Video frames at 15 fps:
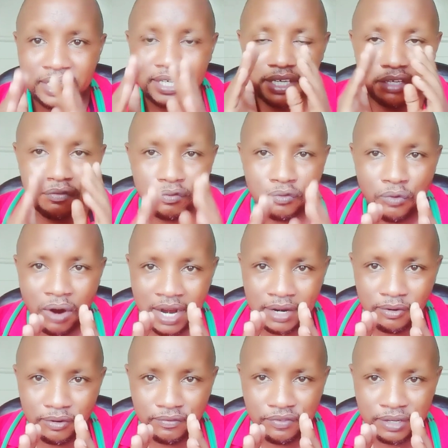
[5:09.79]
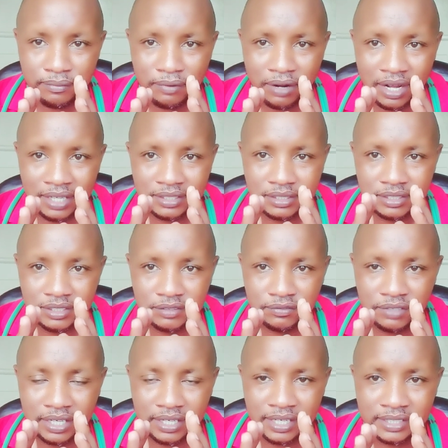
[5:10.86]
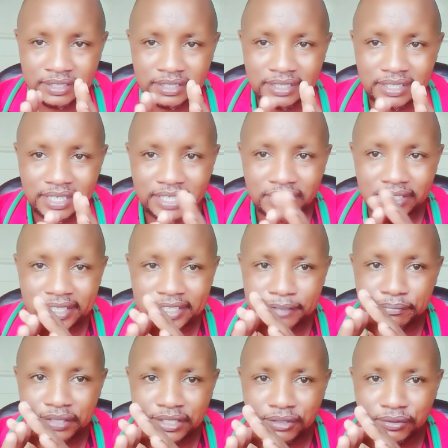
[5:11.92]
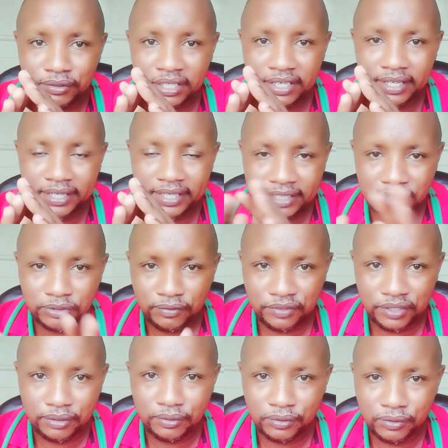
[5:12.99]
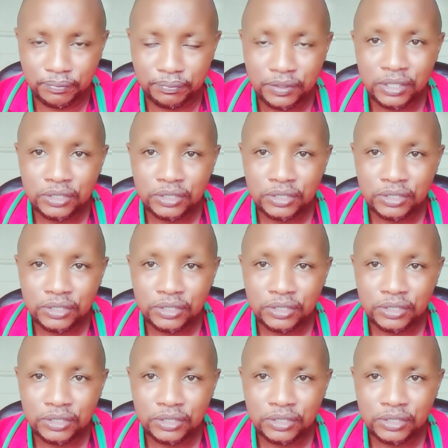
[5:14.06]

if one of them has this virus, it can transmit to the rest of the group.